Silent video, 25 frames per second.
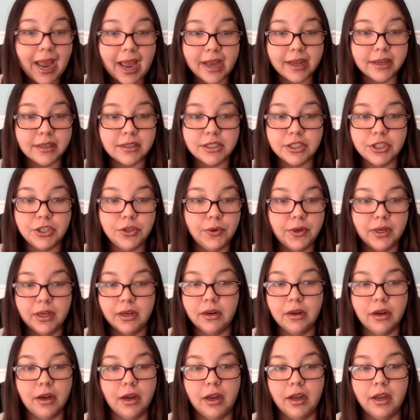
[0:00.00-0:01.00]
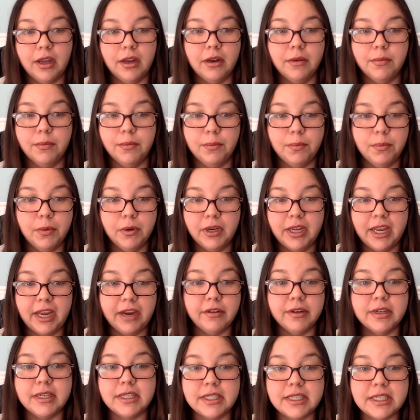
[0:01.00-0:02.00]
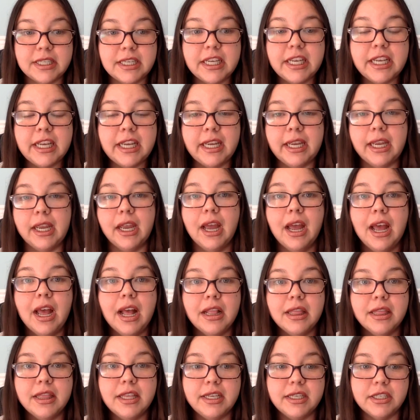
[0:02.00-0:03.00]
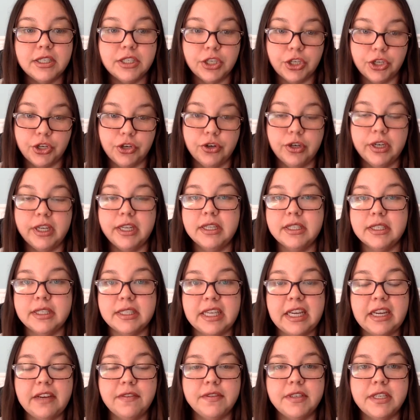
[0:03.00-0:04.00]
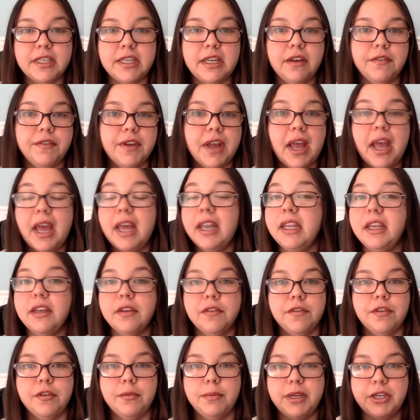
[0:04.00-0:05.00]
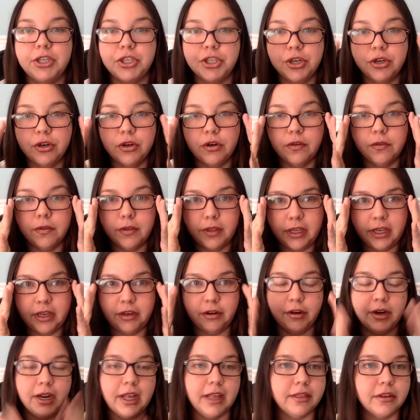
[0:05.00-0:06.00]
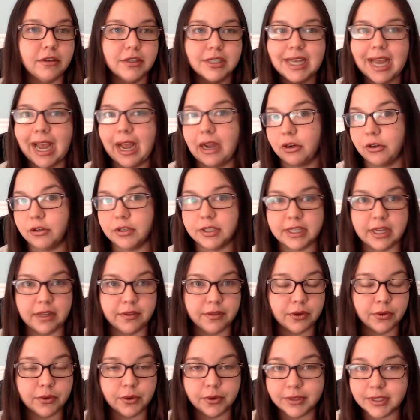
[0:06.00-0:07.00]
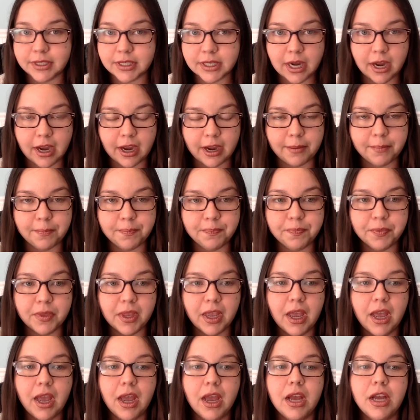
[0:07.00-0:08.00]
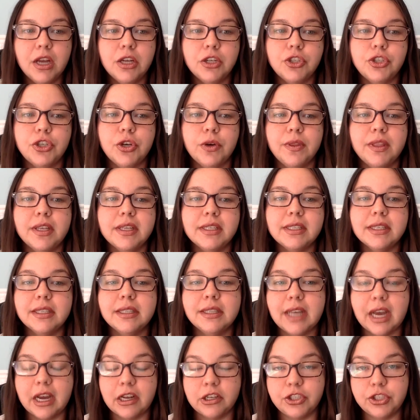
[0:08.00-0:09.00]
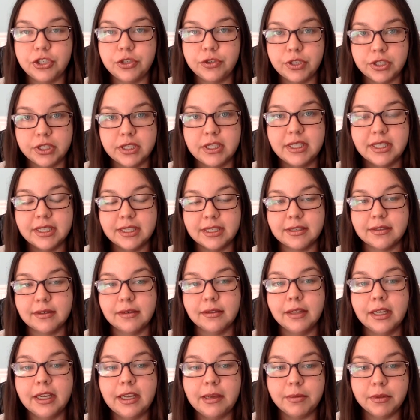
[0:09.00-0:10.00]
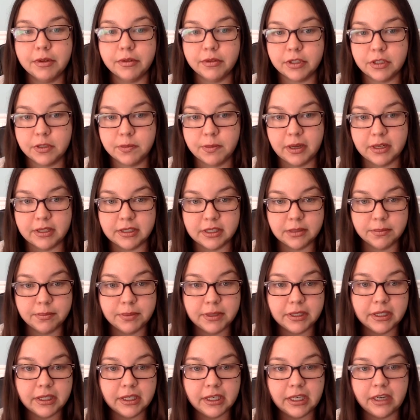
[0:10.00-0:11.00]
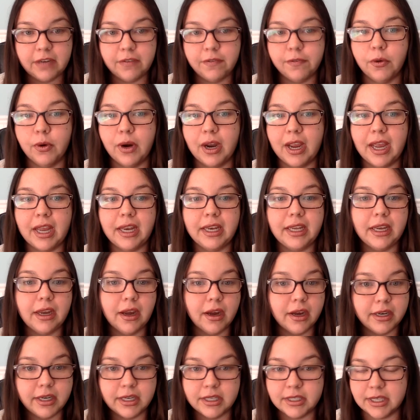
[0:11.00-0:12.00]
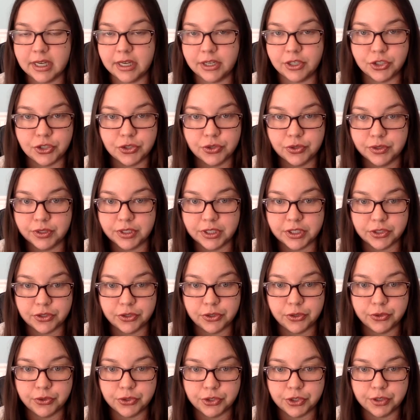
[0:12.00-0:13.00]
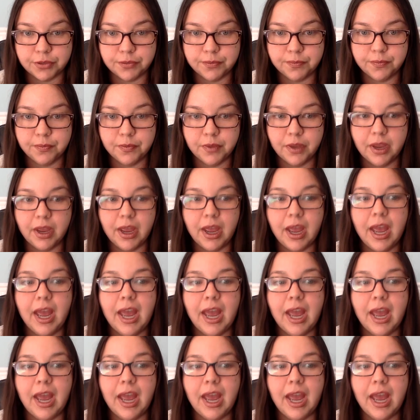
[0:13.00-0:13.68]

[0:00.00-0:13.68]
you cannot guarantee the security and safety of any information over the internet. There's hackers out there all the time. So this allows you to disclaim the responsibility for any unintentional disclosure.